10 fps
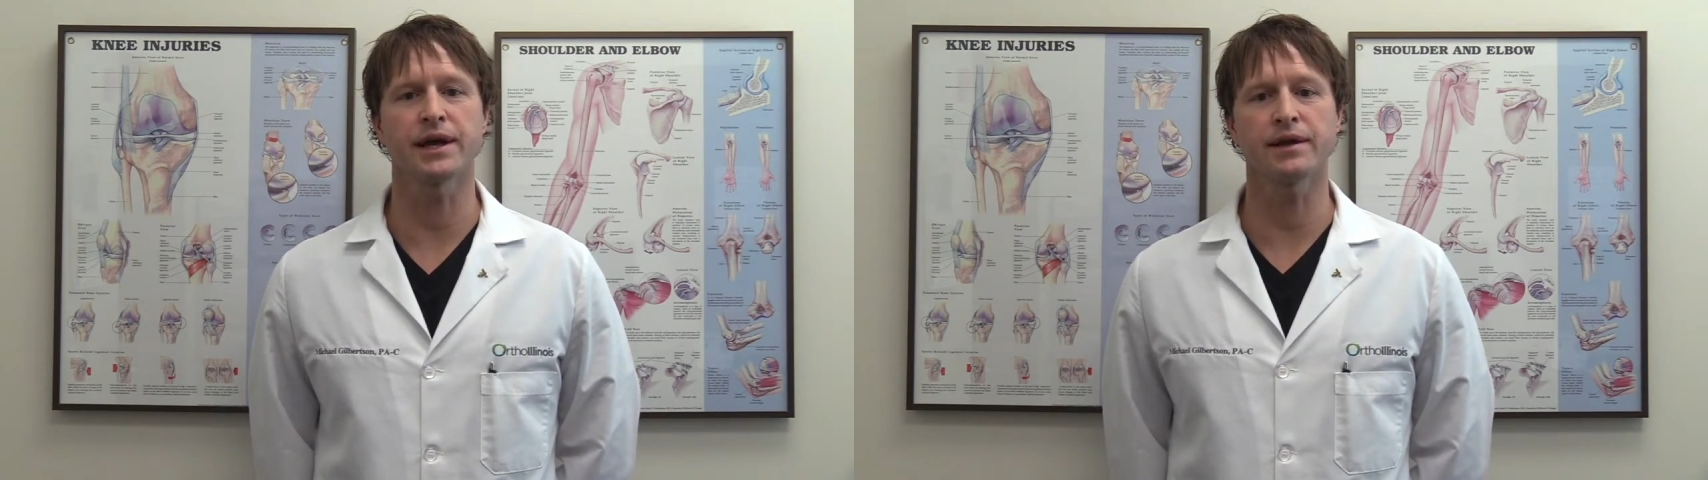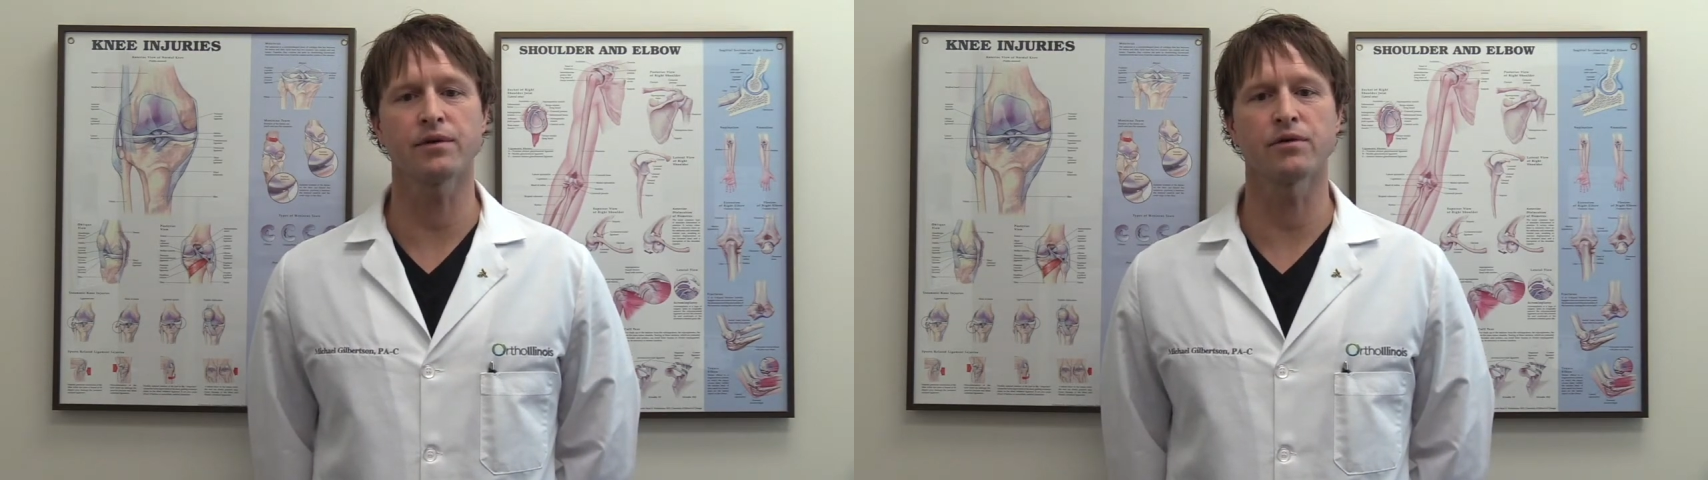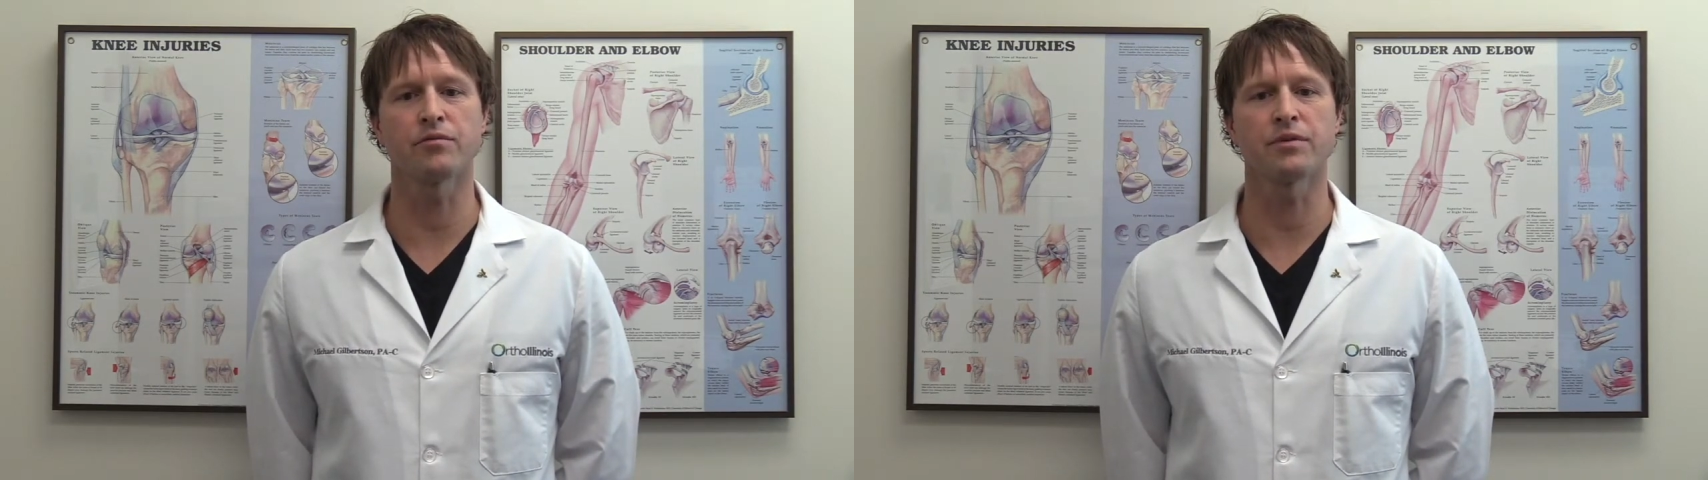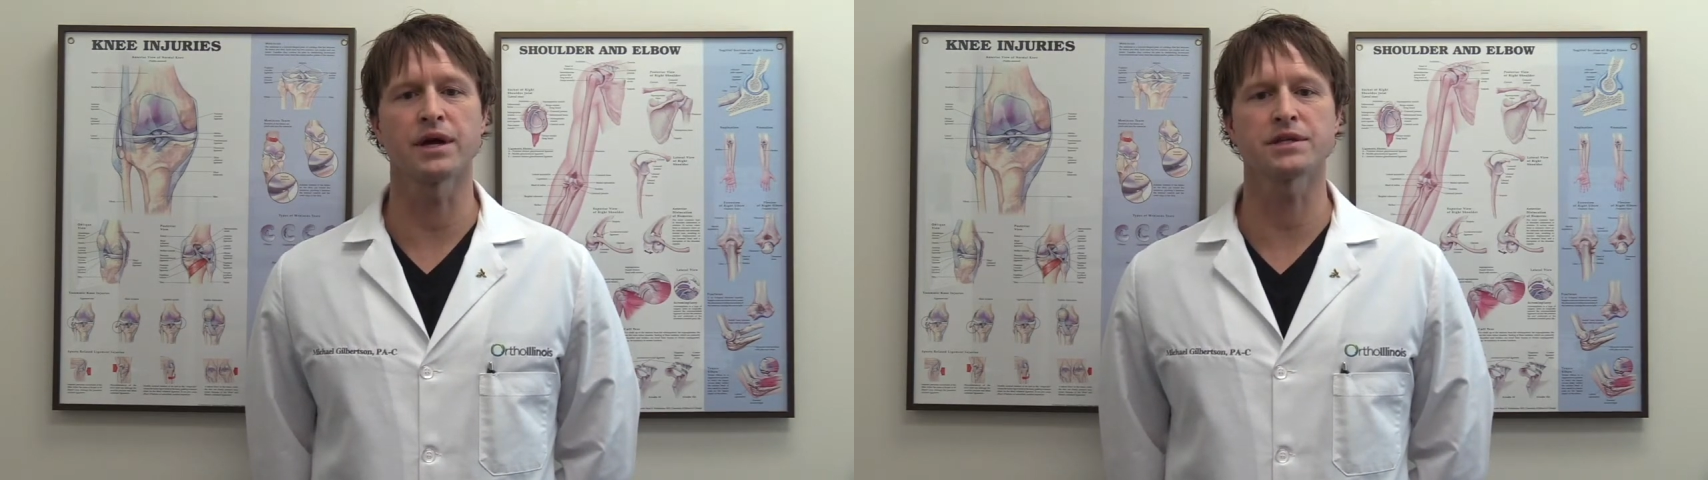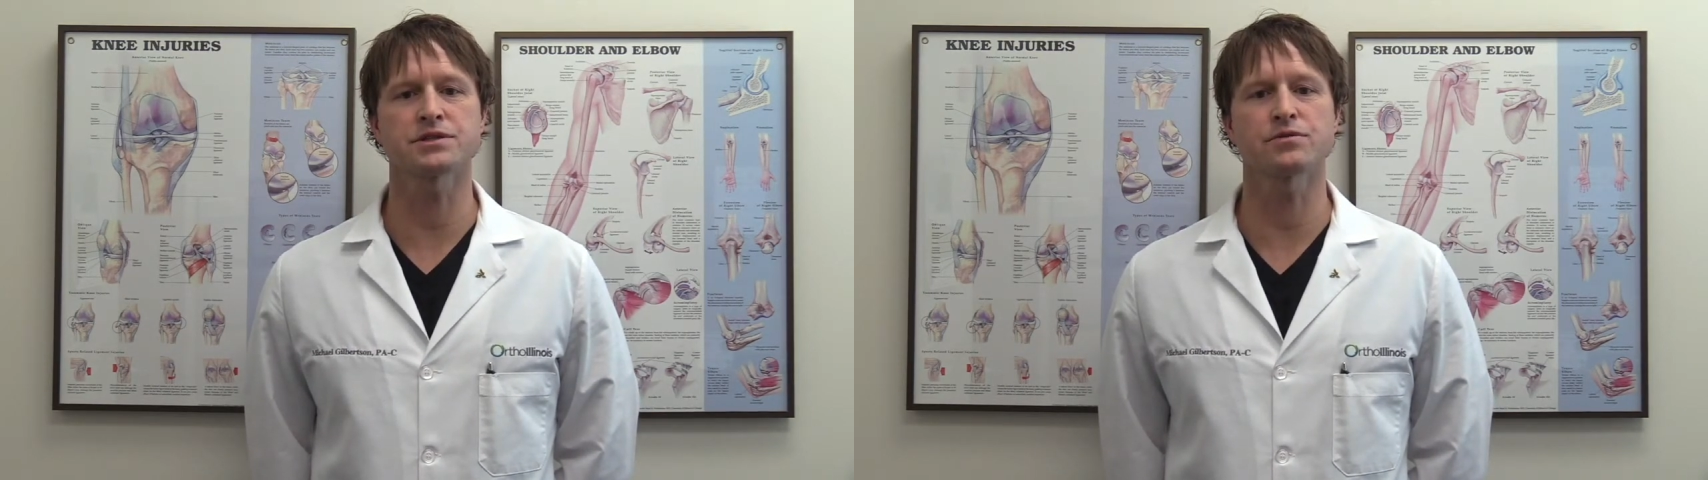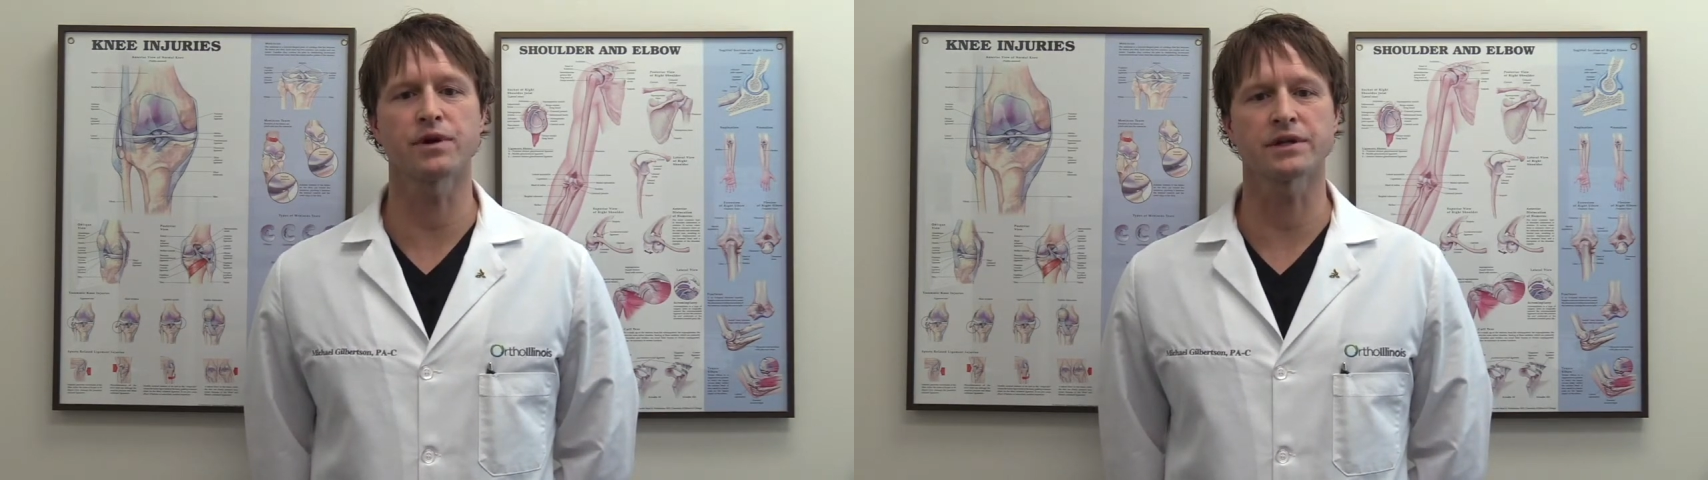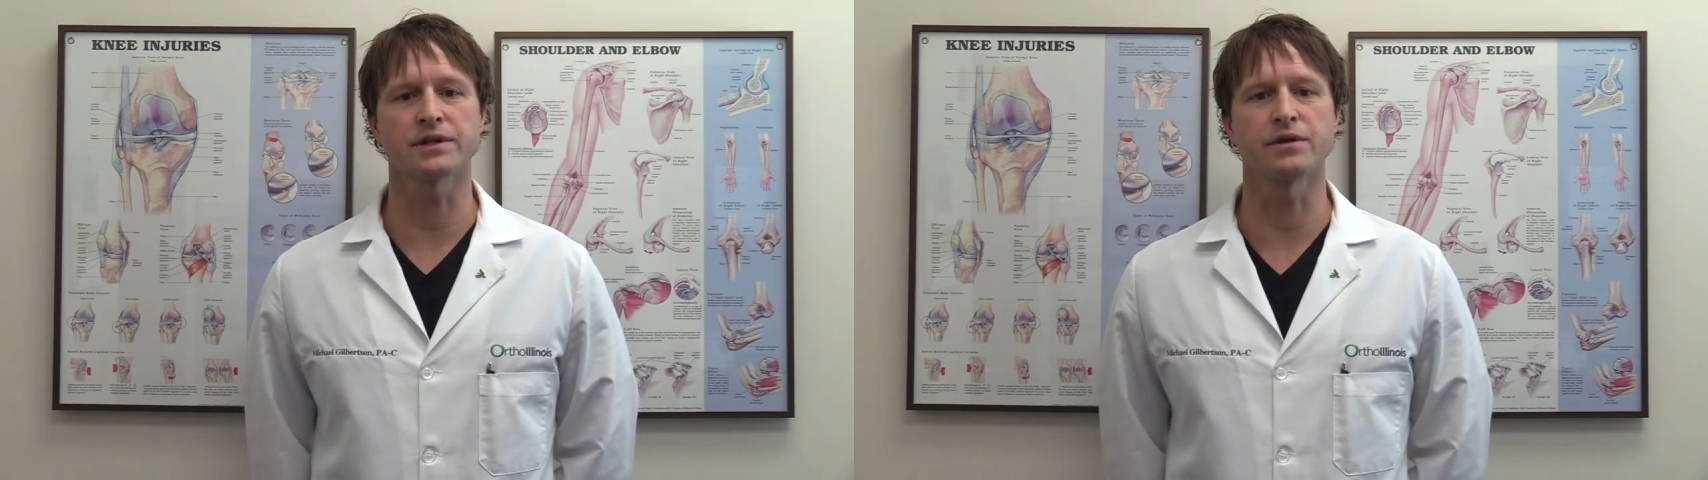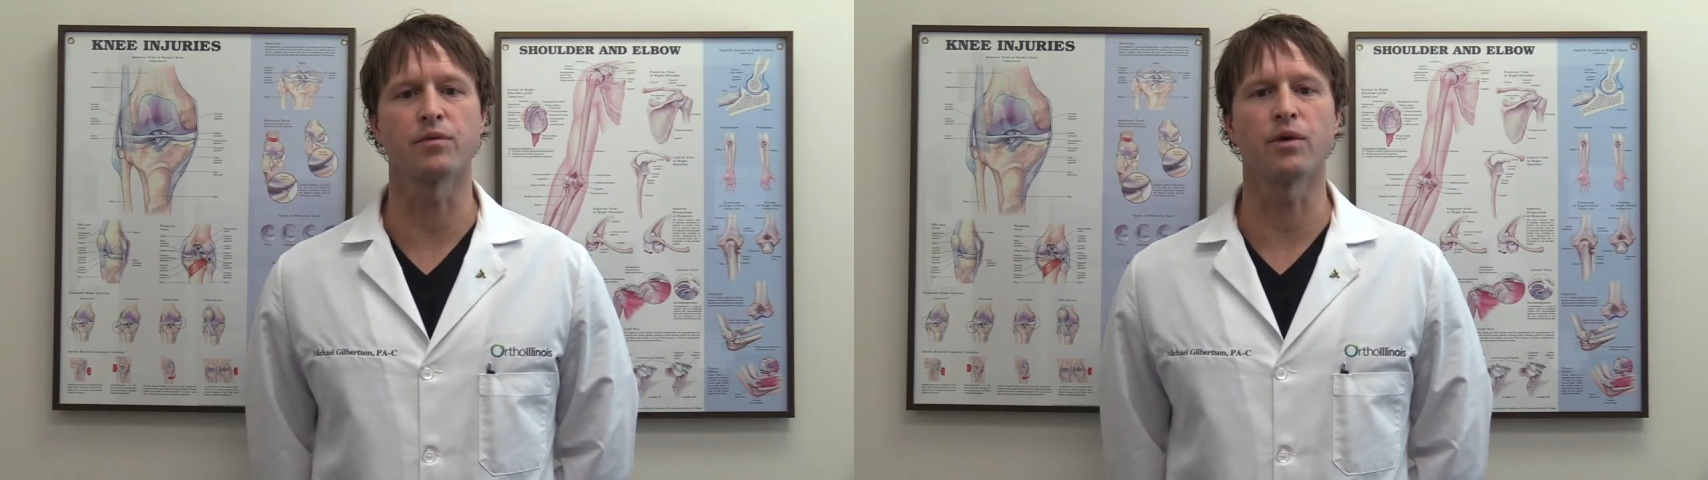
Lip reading: at home as directed